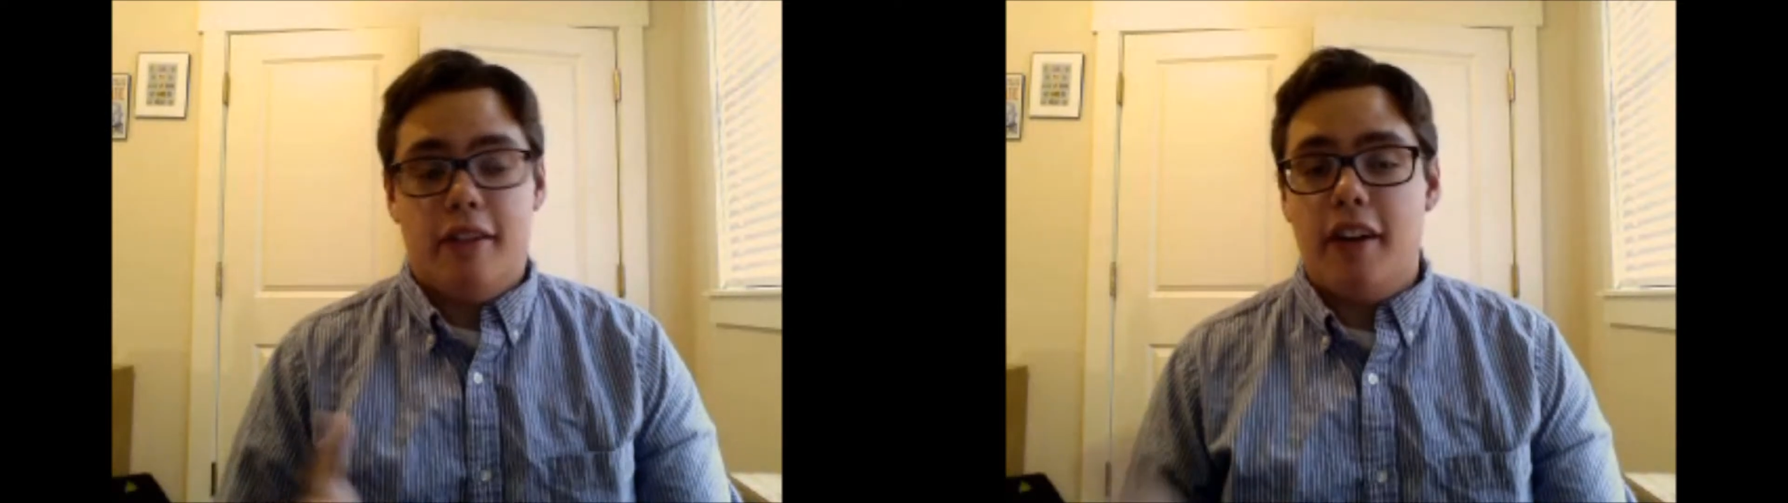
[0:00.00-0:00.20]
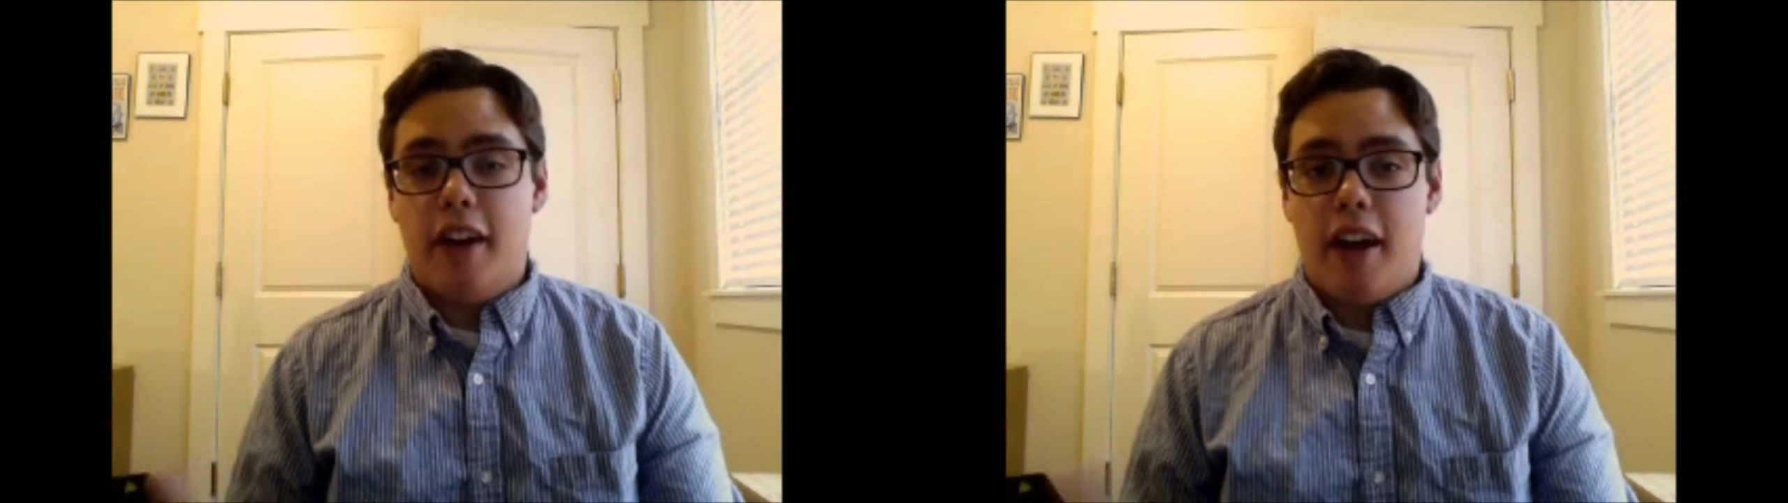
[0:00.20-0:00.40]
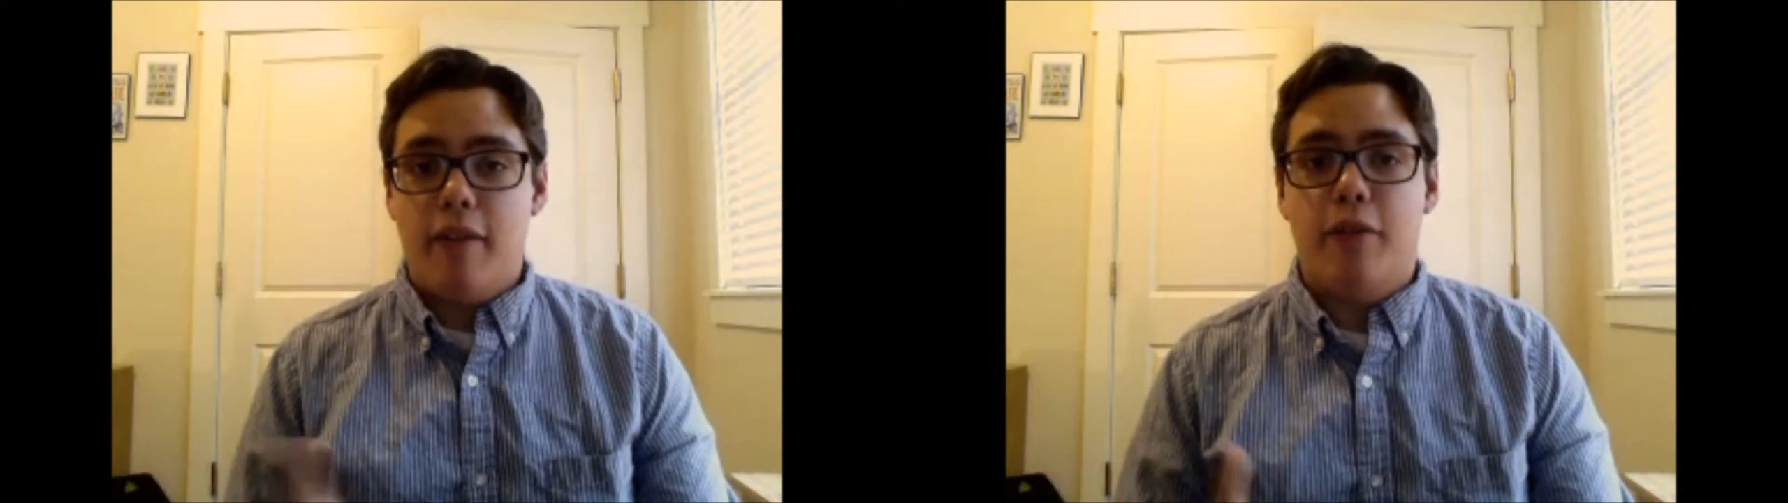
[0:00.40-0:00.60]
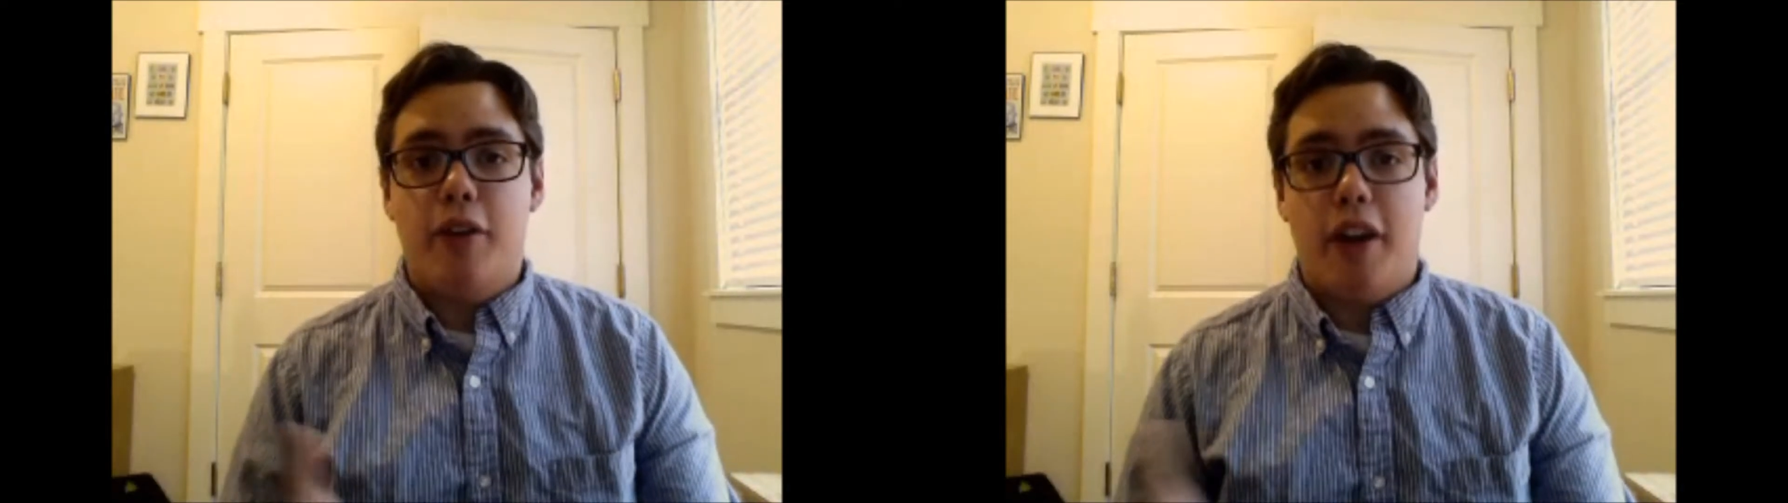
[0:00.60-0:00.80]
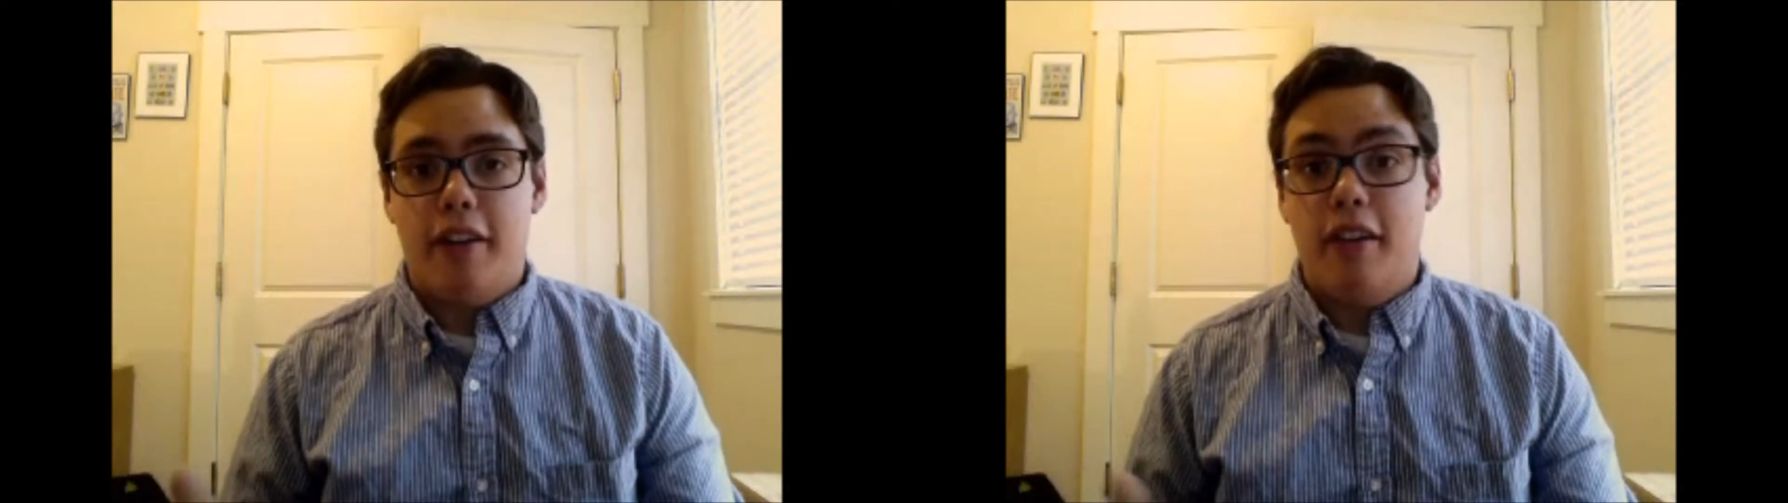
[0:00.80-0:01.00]
they're going to have
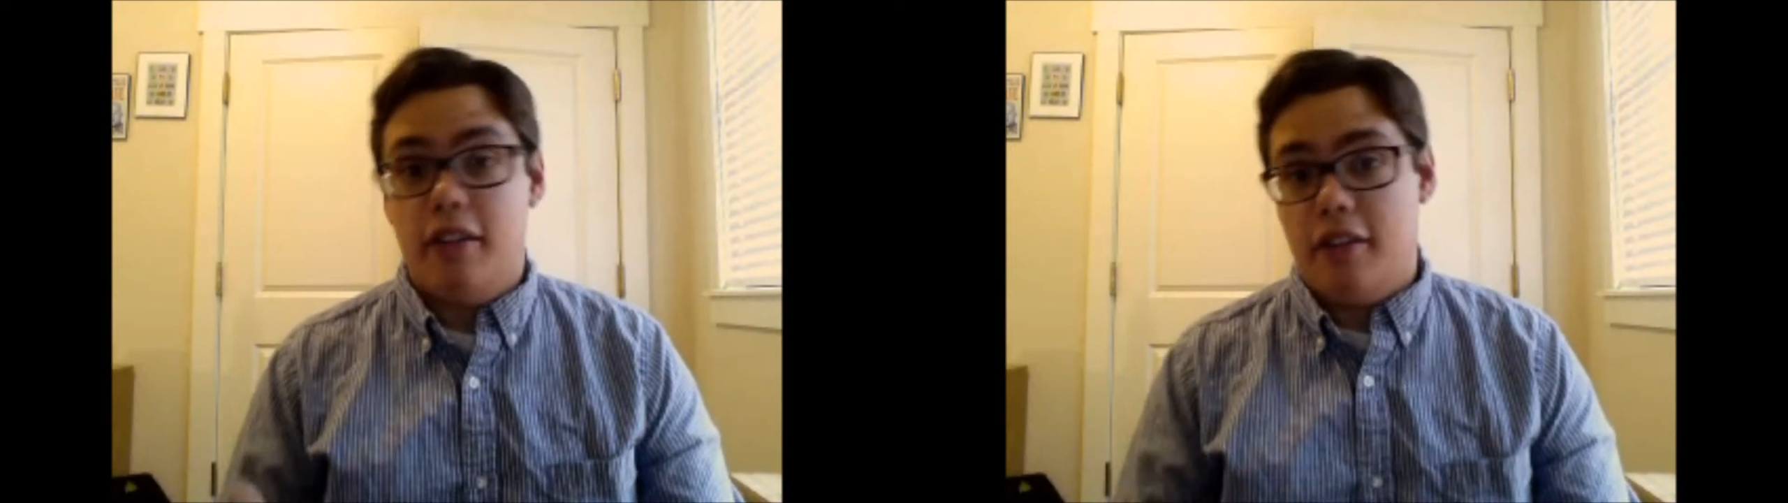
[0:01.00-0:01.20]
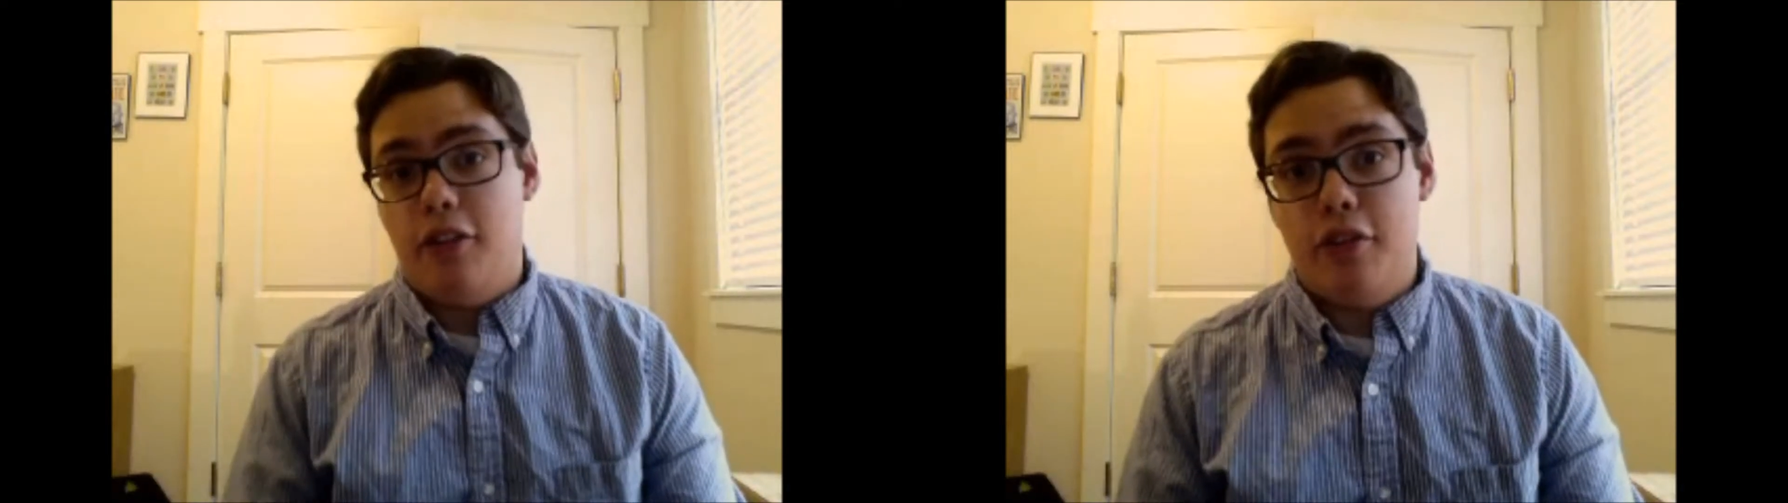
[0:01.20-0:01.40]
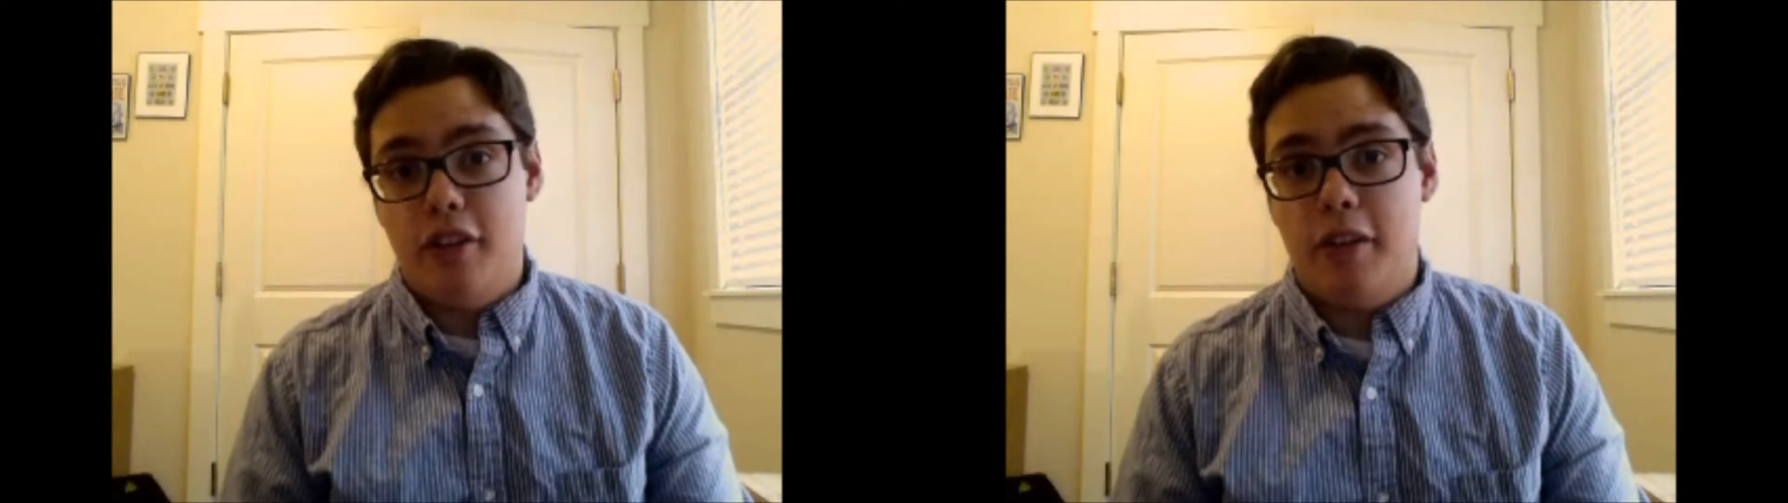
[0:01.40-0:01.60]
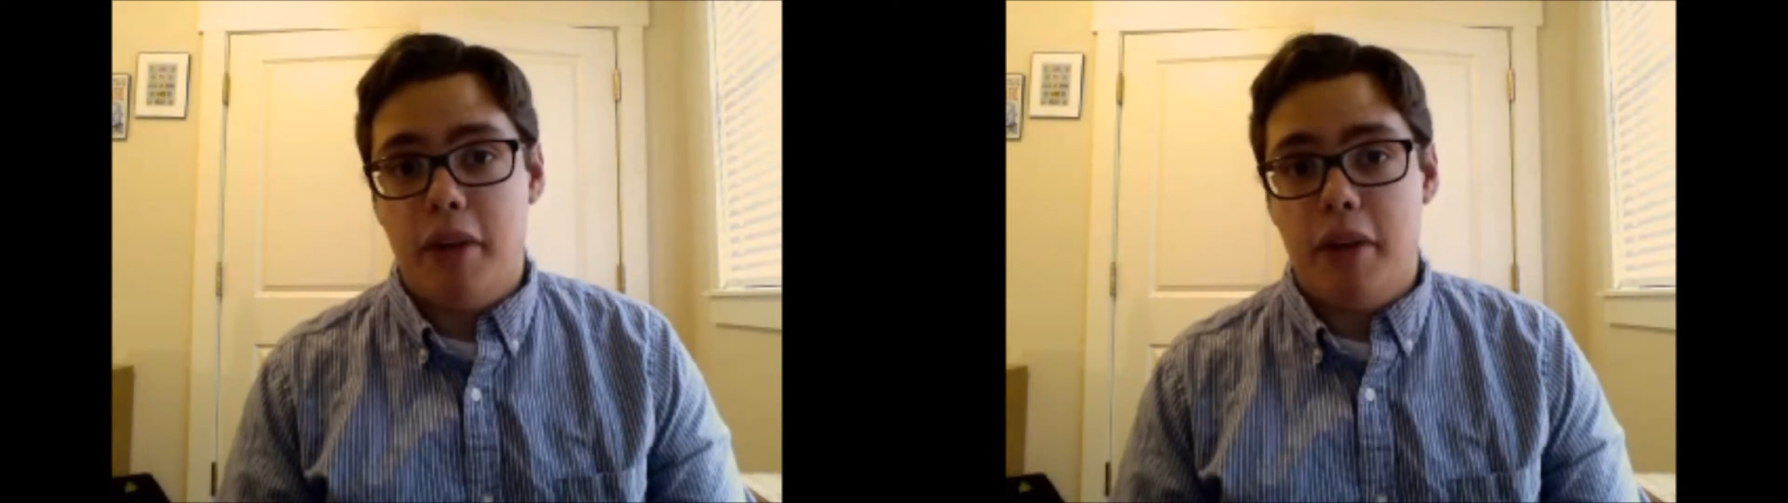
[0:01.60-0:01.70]
different ideas and usually